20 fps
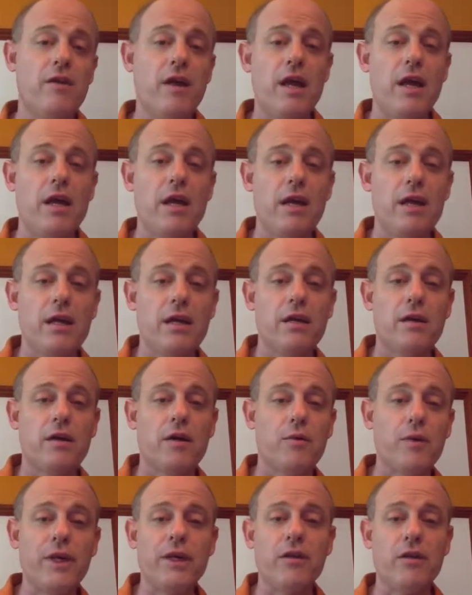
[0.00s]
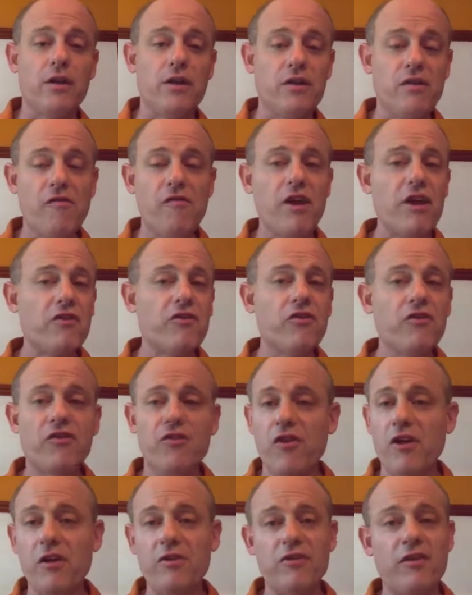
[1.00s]
curricular innovations,
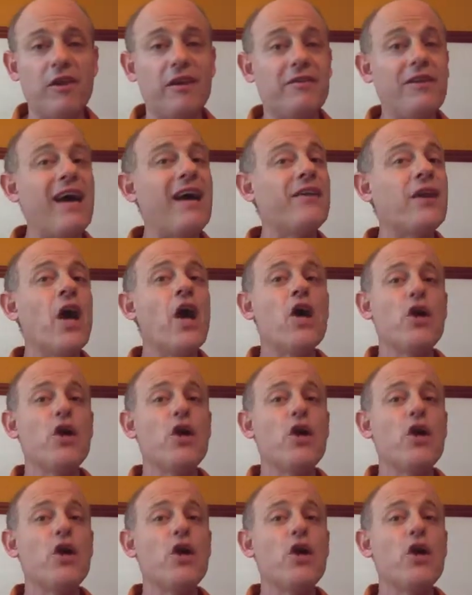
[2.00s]
things like that.